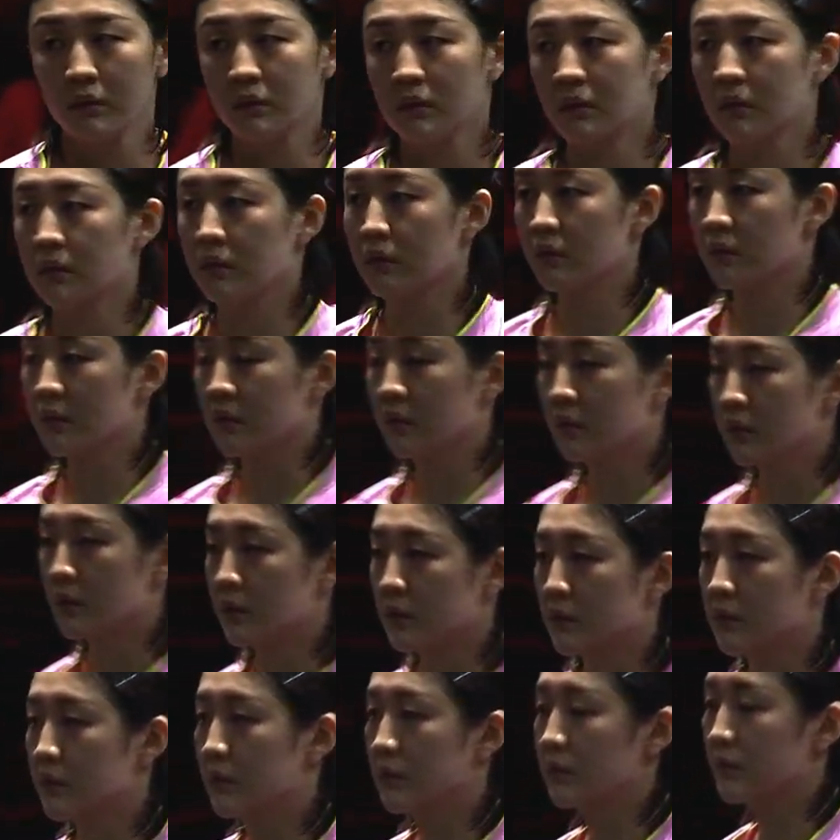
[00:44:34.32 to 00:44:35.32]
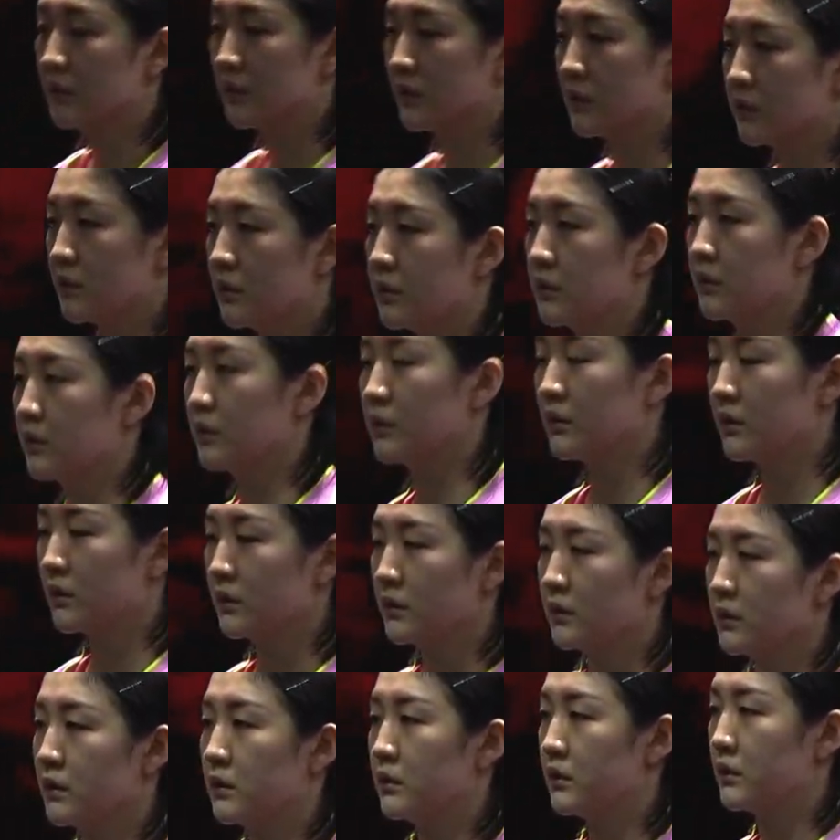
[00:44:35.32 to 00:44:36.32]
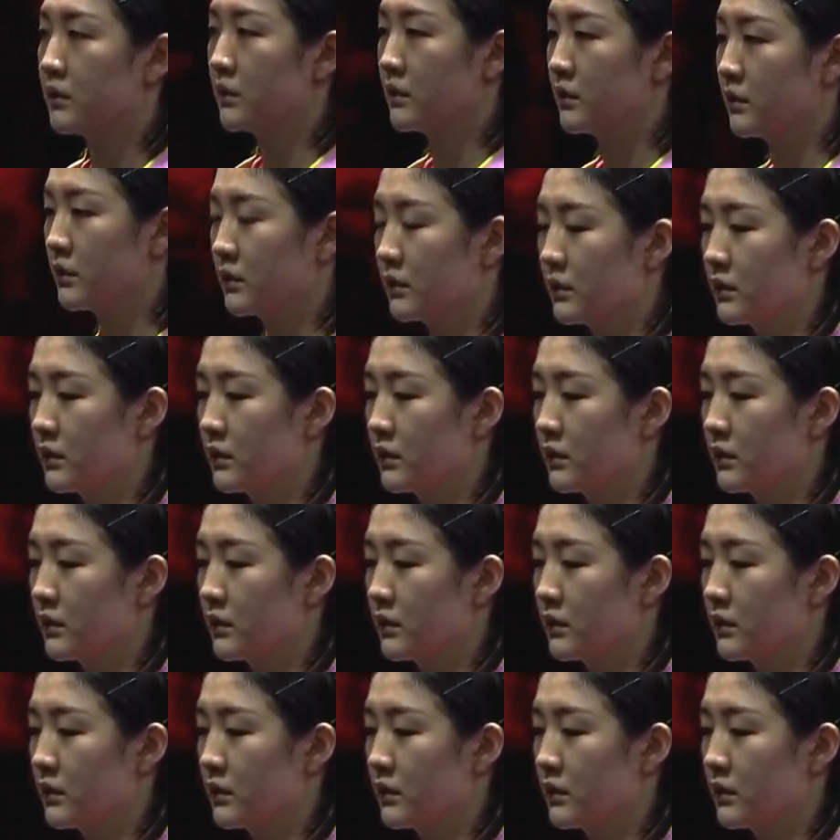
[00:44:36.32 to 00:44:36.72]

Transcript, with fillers: from uh, uh, Wang Manyu. She